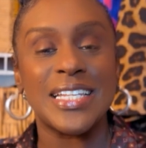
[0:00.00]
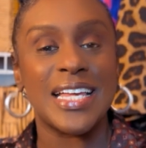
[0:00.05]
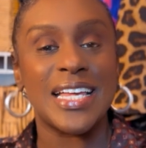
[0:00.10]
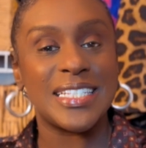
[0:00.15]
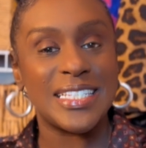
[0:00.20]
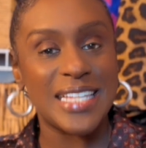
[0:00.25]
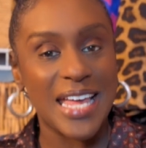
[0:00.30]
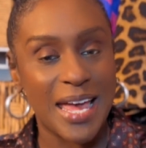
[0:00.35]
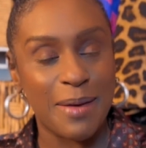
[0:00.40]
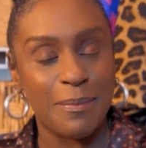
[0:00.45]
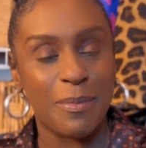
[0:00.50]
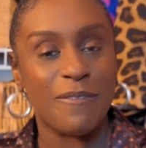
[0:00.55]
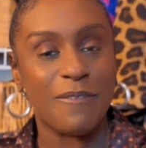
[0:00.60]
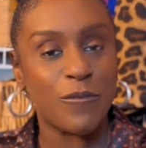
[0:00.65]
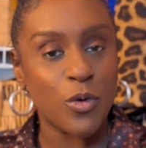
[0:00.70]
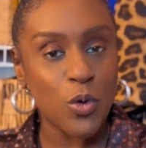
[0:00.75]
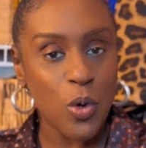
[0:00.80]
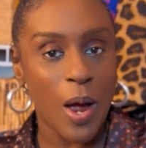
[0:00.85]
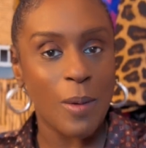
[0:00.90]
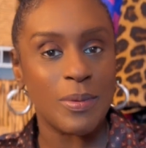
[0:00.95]
I said
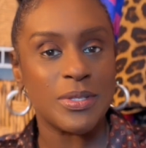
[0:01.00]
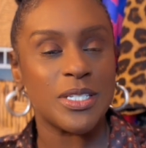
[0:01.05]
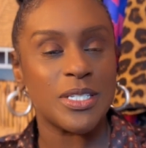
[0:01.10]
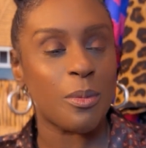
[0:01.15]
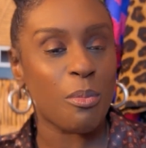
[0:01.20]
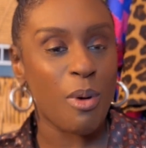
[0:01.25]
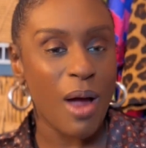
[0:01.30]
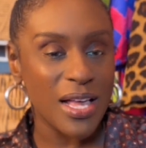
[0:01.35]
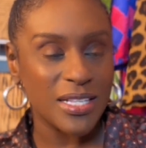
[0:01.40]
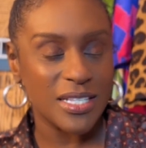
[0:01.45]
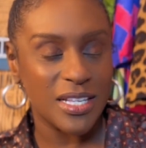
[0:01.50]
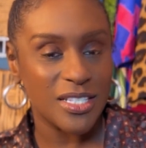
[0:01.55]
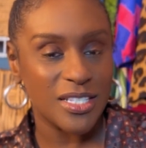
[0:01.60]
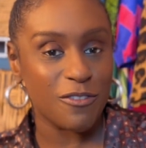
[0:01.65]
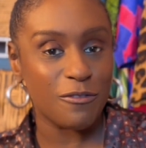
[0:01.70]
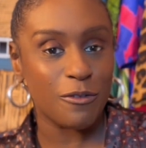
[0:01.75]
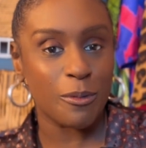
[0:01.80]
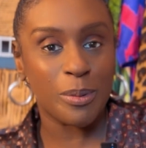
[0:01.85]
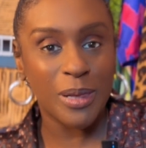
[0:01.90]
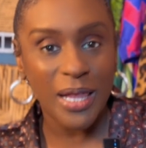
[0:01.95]
before, I was in the process
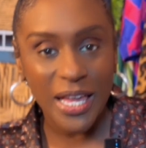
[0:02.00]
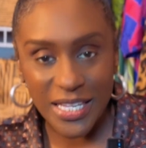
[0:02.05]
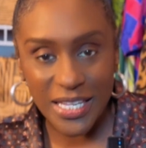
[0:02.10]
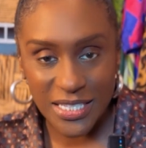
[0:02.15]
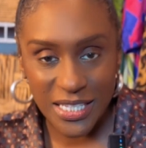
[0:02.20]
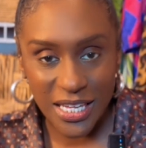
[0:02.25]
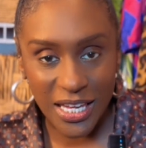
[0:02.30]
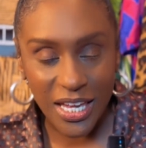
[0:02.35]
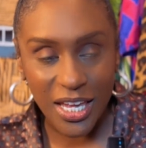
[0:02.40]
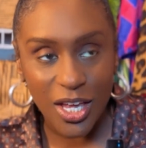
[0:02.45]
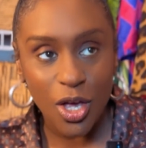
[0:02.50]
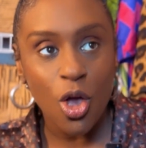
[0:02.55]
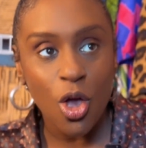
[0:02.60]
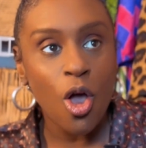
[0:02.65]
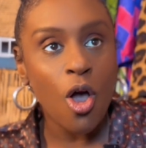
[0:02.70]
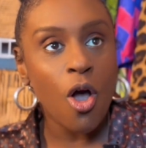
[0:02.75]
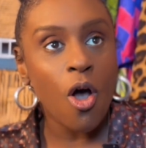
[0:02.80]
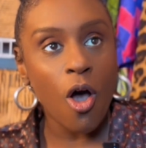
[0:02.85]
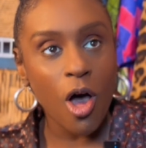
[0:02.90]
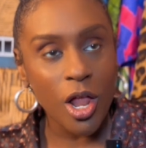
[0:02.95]
of replacing
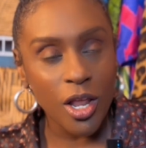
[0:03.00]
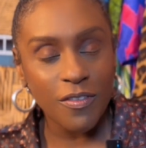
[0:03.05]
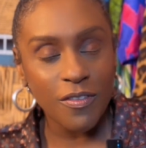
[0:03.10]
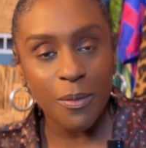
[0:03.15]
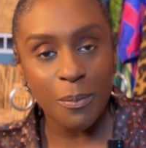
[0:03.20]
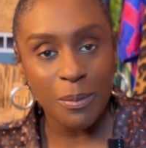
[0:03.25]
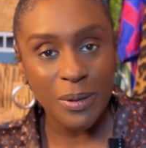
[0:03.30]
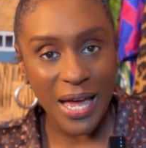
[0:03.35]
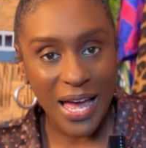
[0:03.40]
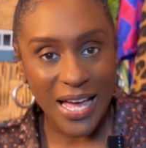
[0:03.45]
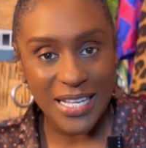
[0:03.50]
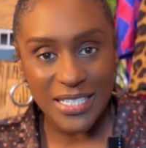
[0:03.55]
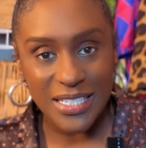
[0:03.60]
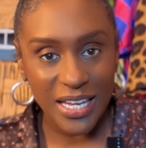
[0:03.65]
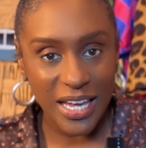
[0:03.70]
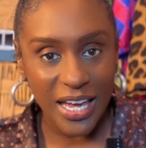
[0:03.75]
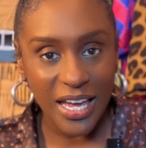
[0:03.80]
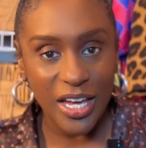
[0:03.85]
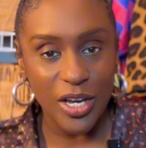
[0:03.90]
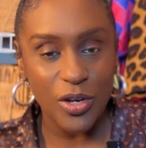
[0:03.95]
all of the
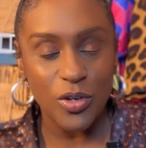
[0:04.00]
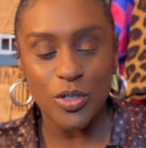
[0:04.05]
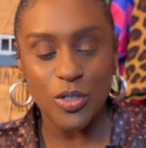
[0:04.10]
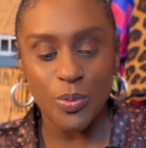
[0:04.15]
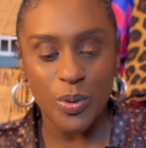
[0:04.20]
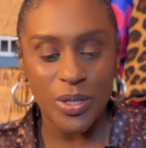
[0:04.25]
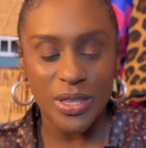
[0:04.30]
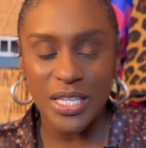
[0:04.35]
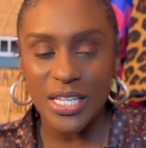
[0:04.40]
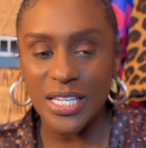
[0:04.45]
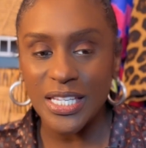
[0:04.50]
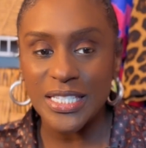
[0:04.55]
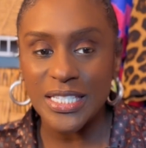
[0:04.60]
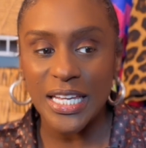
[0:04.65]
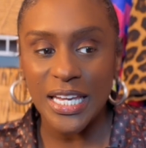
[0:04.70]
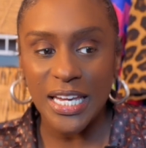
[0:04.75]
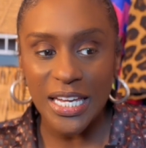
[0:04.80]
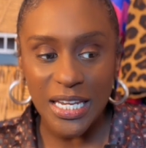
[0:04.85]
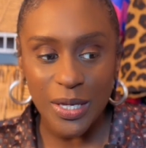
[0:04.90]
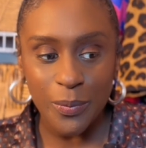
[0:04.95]
plastic hangers with these
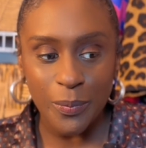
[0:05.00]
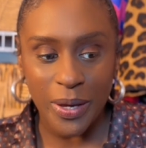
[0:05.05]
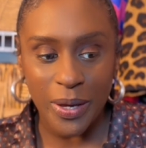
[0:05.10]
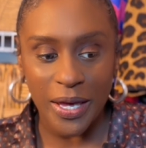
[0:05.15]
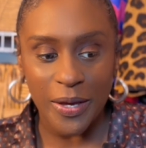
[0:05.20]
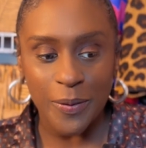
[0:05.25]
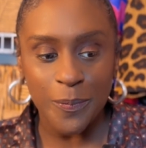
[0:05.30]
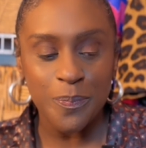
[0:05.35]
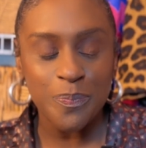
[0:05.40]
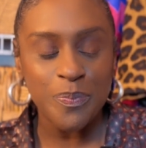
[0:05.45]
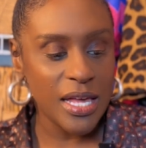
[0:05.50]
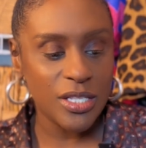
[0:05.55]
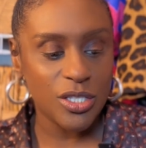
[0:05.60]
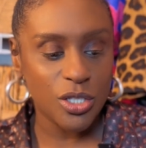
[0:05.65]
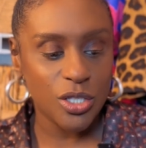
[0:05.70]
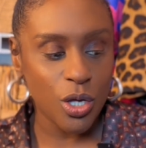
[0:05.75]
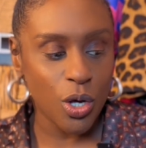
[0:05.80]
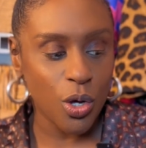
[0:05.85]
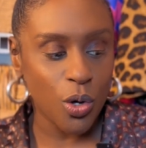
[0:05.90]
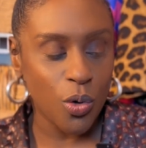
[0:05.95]
anyway. And
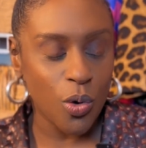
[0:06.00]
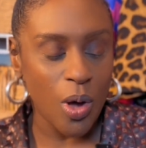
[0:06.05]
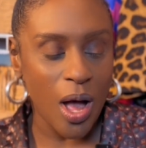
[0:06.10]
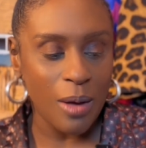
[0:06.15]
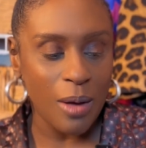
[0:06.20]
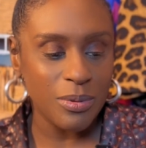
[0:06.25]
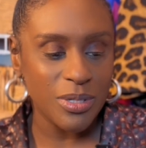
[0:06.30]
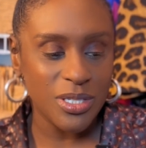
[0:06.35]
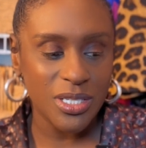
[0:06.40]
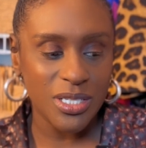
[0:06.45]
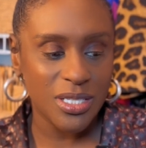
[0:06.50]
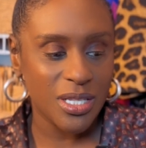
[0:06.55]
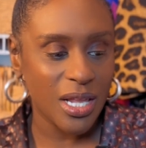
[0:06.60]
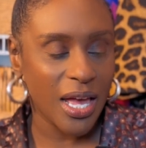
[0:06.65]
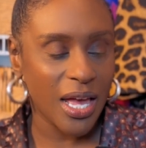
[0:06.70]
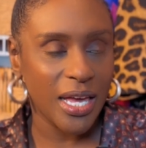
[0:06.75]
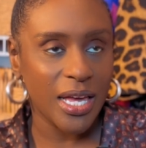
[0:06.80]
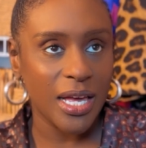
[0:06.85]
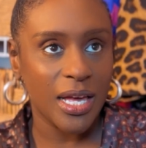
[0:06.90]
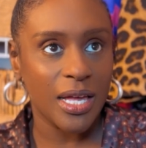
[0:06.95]
so I was just
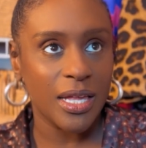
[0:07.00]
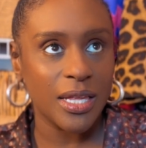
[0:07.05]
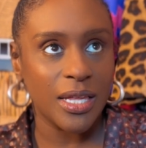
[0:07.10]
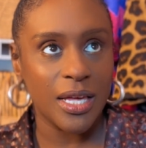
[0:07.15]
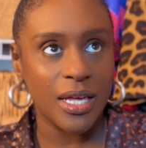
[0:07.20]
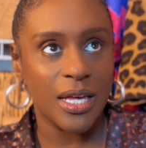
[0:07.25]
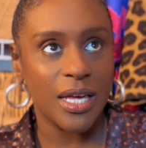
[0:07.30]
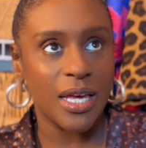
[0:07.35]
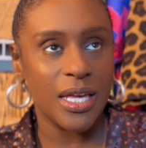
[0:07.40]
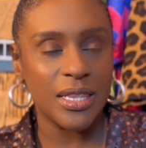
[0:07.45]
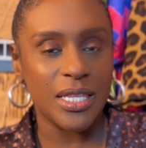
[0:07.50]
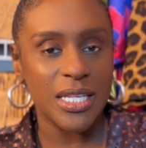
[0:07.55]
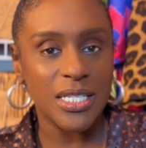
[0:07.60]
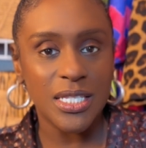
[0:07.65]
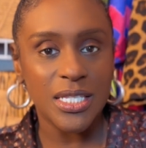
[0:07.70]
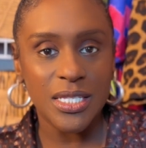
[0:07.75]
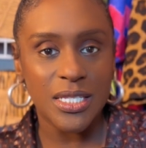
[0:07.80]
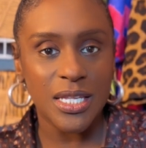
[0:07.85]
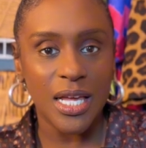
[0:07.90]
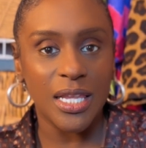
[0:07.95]
like, this
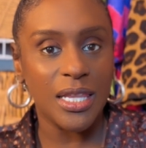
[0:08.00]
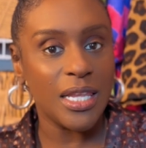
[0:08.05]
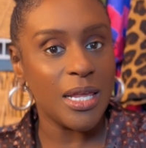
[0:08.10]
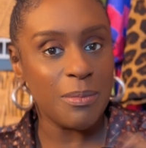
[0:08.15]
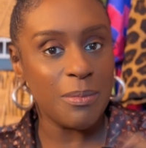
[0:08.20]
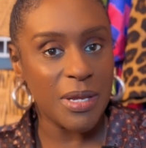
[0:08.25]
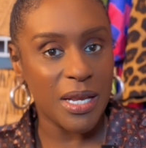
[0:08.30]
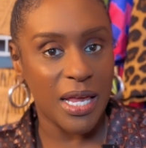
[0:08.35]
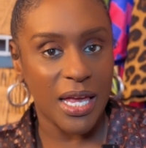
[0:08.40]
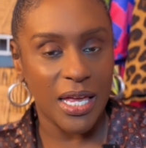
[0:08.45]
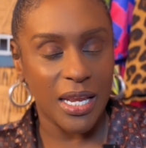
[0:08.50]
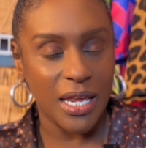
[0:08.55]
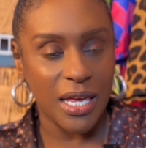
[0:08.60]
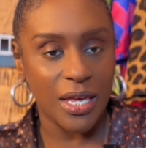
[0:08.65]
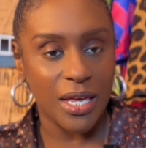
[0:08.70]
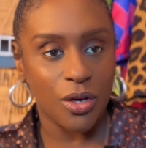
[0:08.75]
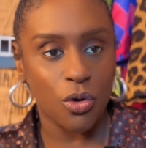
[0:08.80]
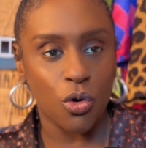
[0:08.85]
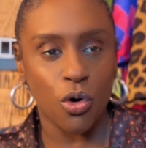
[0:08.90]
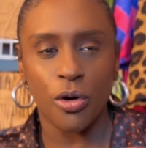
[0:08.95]
is
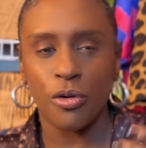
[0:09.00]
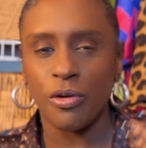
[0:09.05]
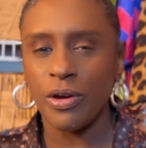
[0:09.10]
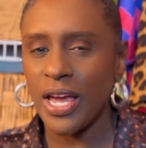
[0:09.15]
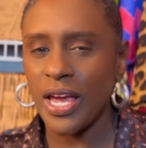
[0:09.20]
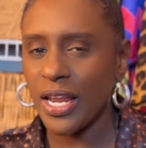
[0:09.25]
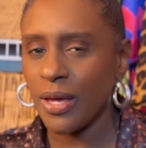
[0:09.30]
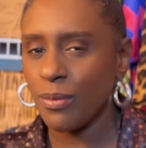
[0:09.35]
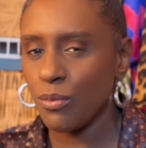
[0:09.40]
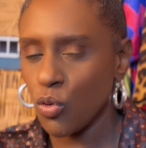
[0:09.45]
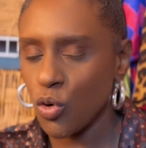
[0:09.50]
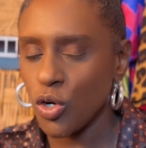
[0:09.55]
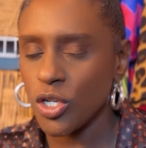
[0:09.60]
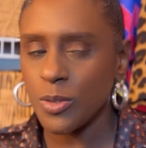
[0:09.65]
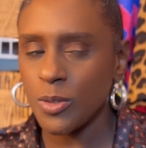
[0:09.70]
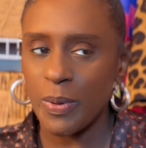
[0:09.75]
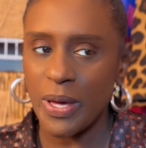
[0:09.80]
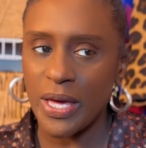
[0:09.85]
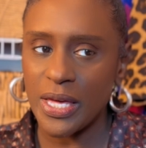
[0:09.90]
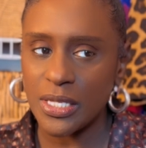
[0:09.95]
eliminating or creating more
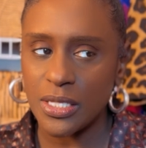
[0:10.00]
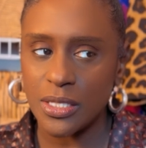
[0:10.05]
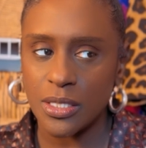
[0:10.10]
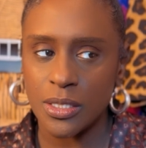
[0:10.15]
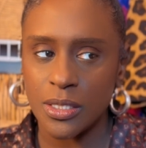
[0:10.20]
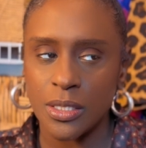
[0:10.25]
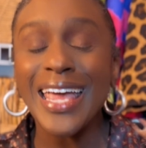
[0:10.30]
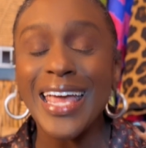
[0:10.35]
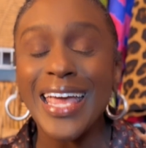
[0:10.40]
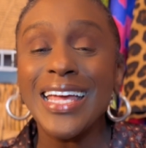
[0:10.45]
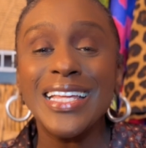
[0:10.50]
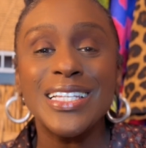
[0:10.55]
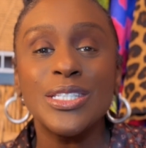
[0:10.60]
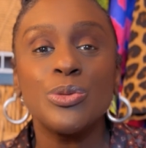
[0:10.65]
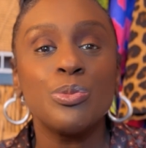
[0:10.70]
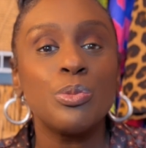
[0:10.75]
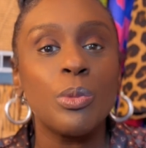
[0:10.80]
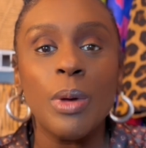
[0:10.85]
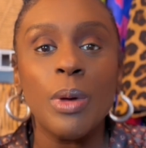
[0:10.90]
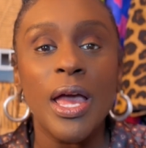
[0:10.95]
space.
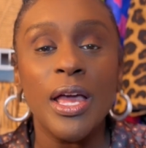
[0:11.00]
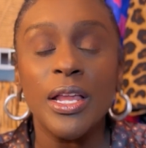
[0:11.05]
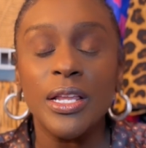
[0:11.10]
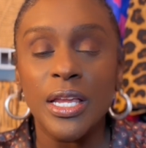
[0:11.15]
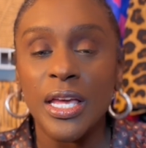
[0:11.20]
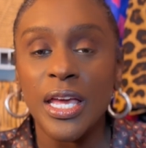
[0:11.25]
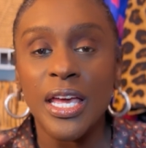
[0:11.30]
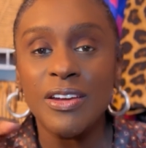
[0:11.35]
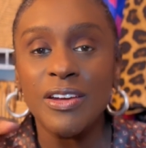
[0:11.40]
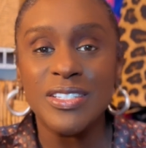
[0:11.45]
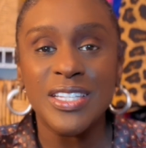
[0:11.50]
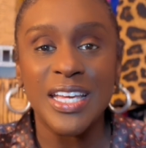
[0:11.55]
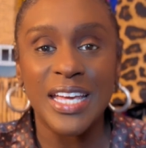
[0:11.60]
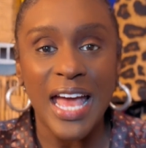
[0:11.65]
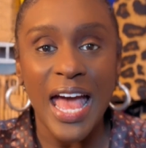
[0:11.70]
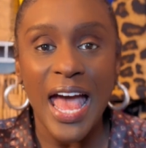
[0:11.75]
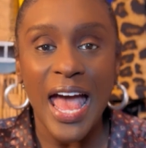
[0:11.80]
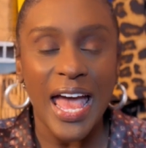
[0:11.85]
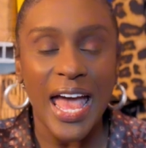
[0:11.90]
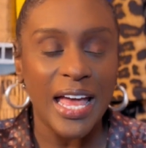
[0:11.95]
And here's the
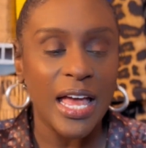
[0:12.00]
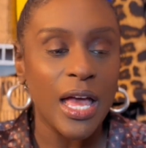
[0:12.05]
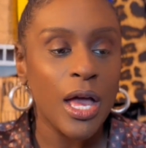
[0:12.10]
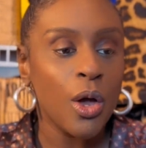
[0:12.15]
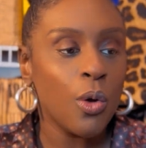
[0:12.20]
gag.